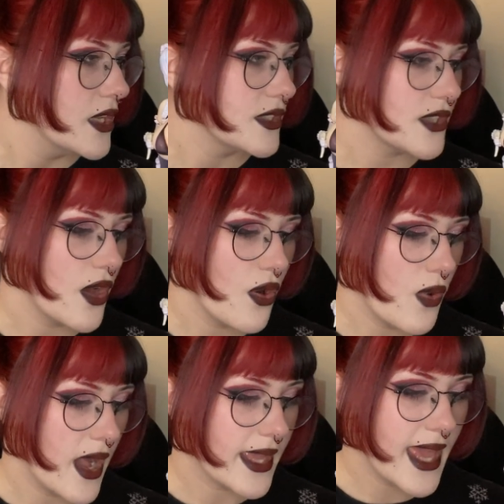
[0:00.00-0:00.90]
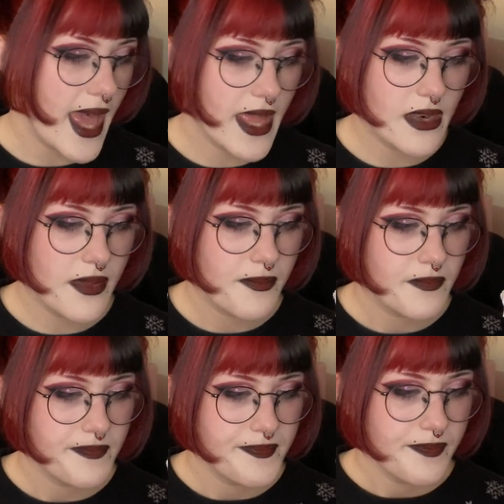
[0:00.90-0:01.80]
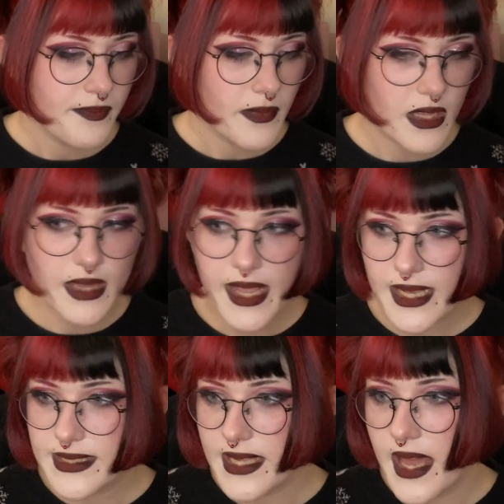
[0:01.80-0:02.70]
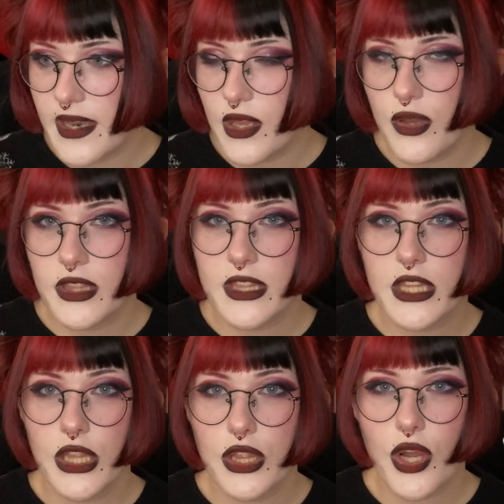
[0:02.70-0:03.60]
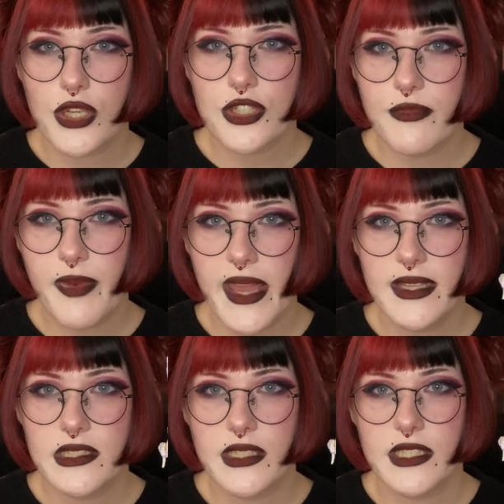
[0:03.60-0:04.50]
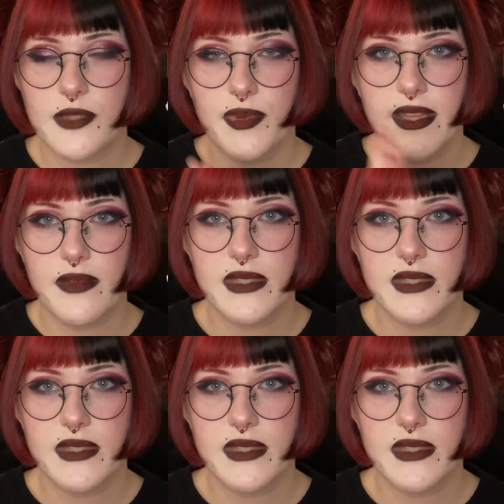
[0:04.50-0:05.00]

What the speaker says: So again, like I said, the larger base to display them